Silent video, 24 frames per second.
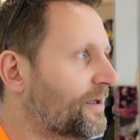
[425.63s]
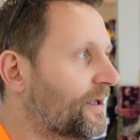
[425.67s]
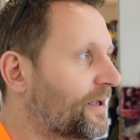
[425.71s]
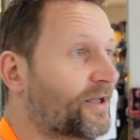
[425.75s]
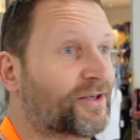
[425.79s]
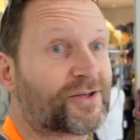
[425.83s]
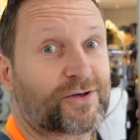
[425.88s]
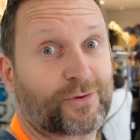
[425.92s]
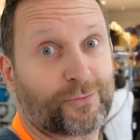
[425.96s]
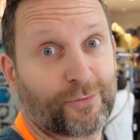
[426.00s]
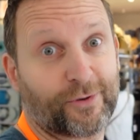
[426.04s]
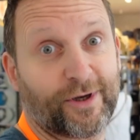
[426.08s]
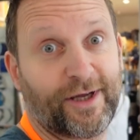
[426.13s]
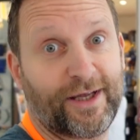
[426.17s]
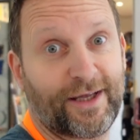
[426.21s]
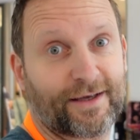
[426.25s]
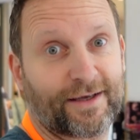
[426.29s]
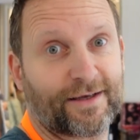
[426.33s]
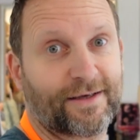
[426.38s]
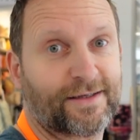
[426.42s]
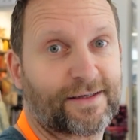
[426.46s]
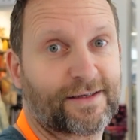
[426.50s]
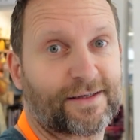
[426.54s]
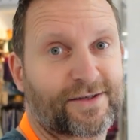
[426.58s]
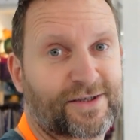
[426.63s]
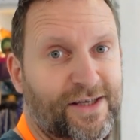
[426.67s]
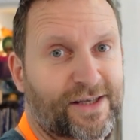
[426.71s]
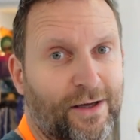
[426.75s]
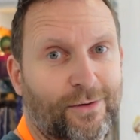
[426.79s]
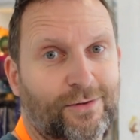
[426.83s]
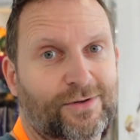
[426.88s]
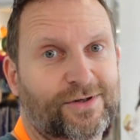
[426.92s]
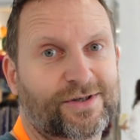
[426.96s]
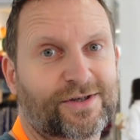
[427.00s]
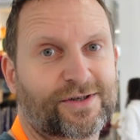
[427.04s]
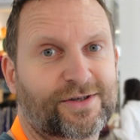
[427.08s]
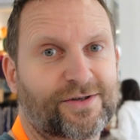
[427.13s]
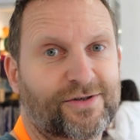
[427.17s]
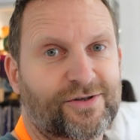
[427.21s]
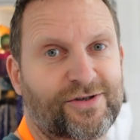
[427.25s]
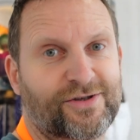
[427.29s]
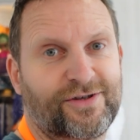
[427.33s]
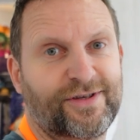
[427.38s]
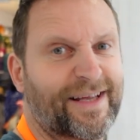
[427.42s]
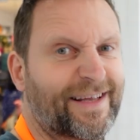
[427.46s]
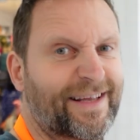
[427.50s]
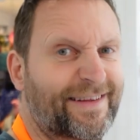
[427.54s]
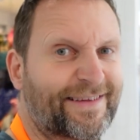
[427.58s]
It's Greek. It sounds
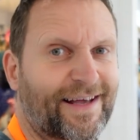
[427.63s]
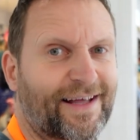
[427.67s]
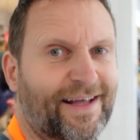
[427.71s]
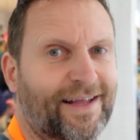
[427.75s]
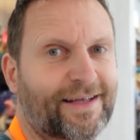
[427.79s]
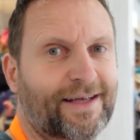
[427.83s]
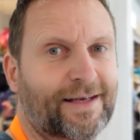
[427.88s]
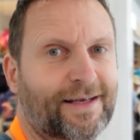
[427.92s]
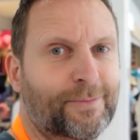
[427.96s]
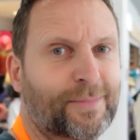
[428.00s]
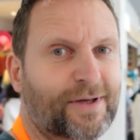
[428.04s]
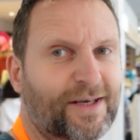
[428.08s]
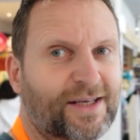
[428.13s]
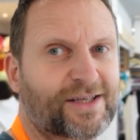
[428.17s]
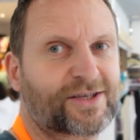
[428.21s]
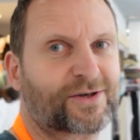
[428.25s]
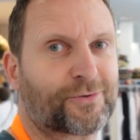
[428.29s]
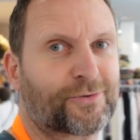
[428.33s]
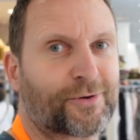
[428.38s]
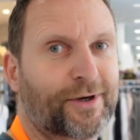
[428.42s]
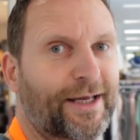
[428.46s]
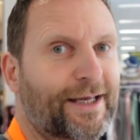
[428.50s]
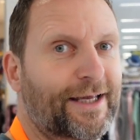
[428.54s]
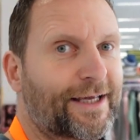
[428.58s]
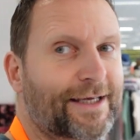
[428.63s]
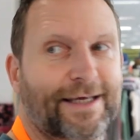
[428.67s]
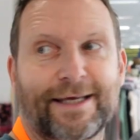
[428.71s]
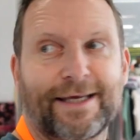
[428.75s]
Italian, but it's Greek.